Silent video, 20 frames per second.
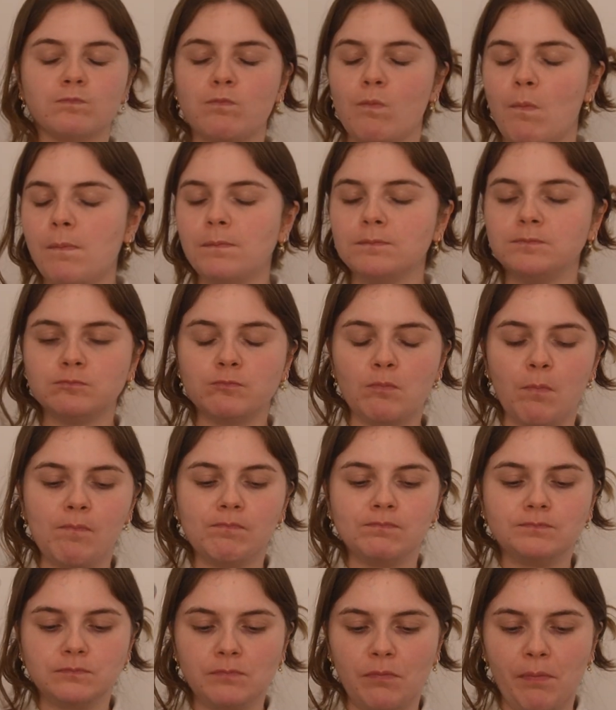
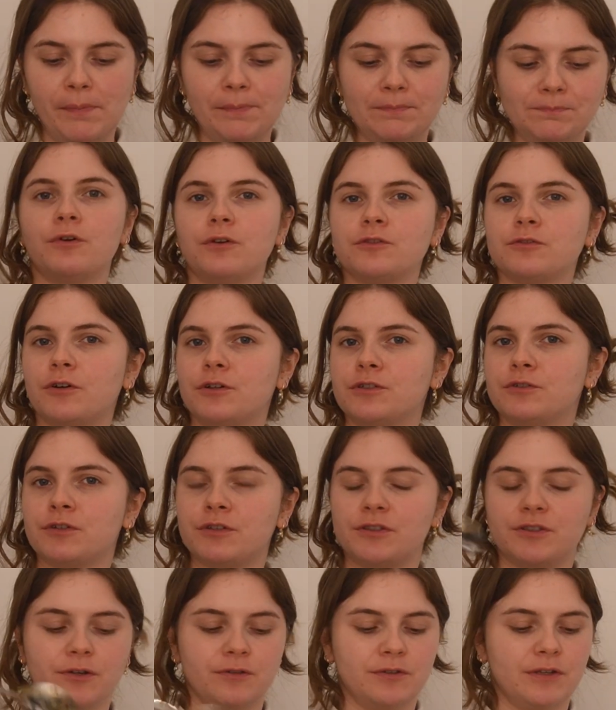You've always got to
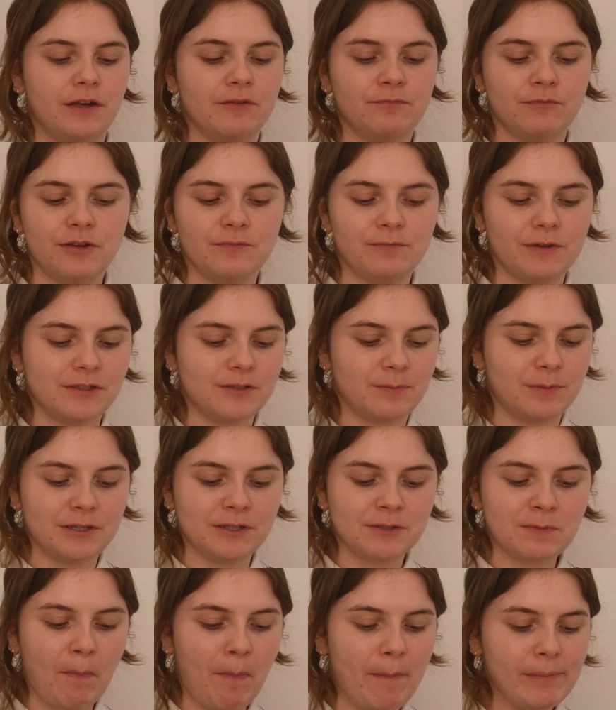trust those handwritten
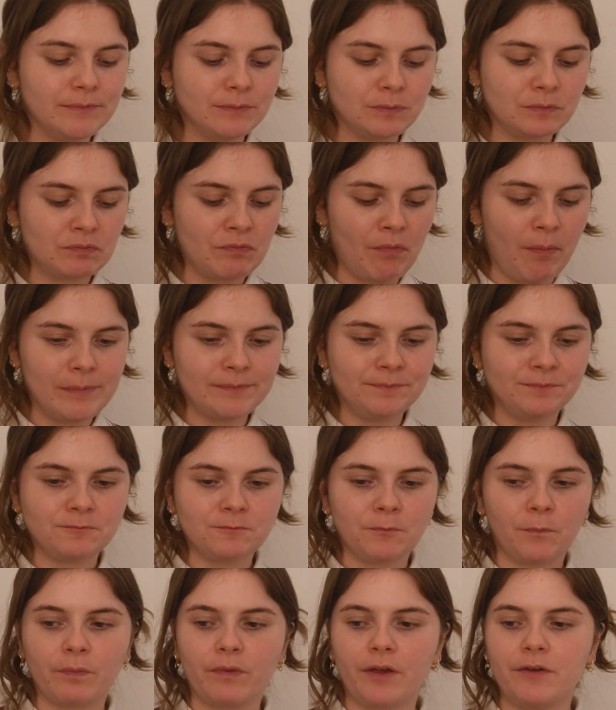recipes.
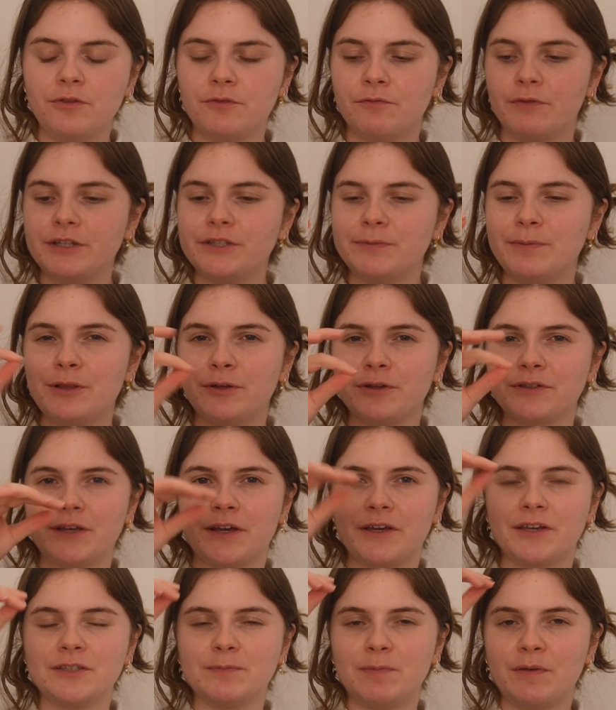And the recipe looks
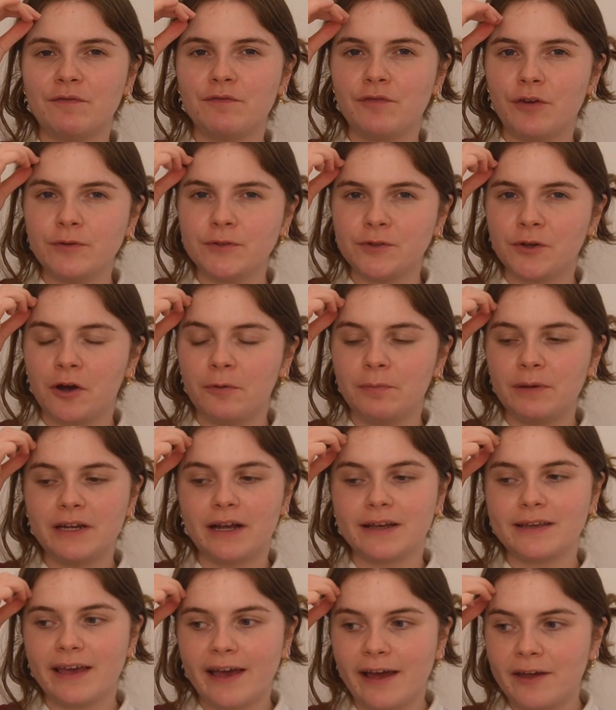like it's been photocopied.
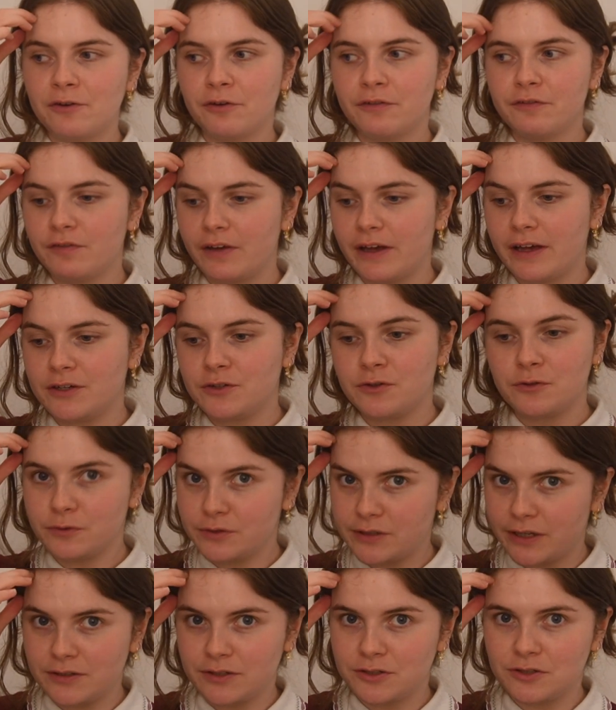I cannot find who
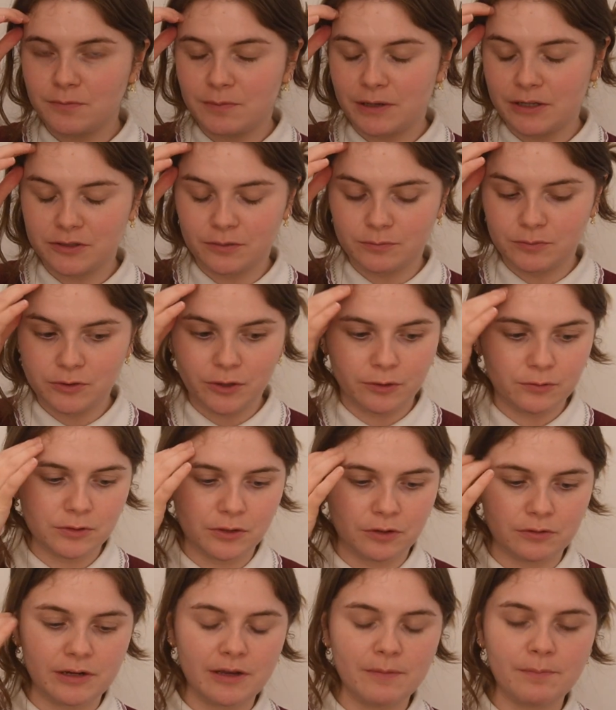sent it to me, so I'm so
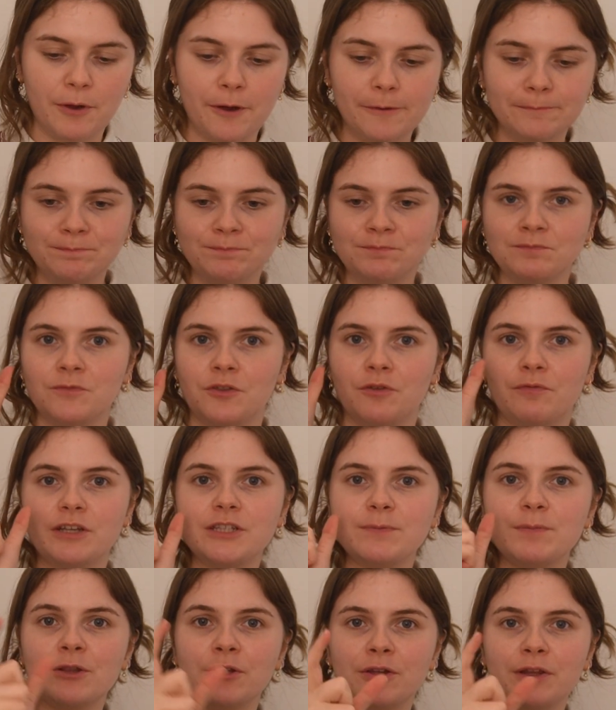sorry. But the
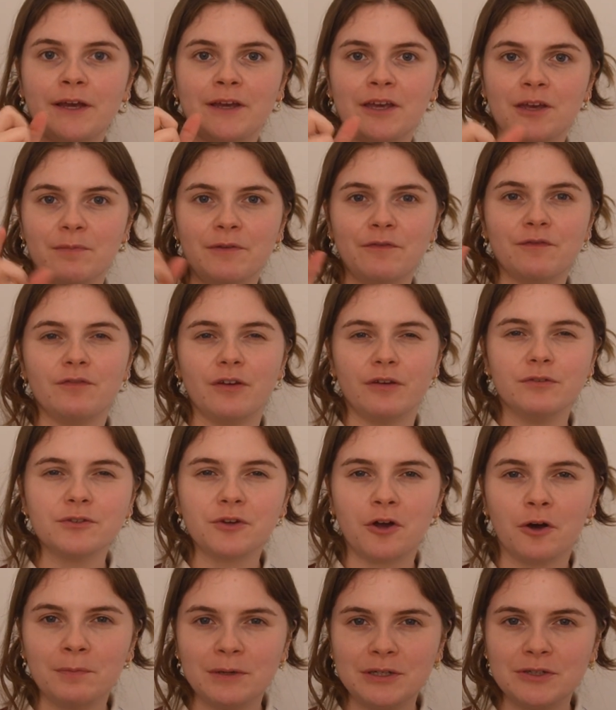recipe looked like it had been
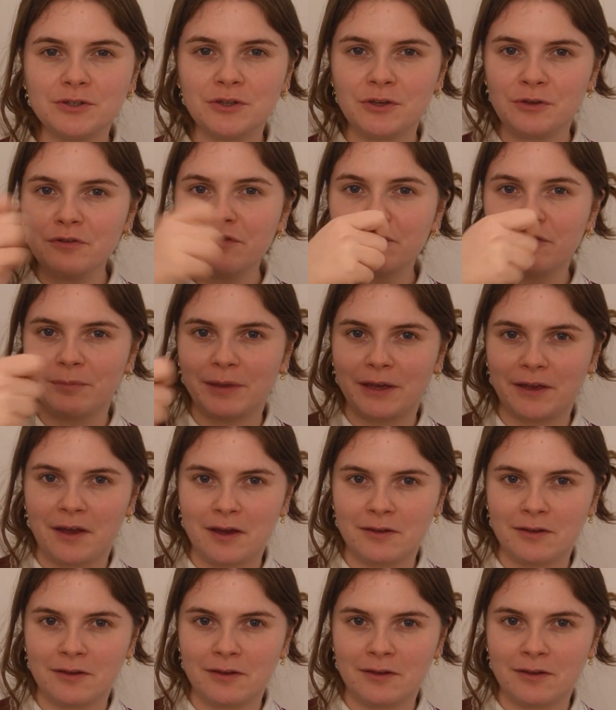photocopied too from like a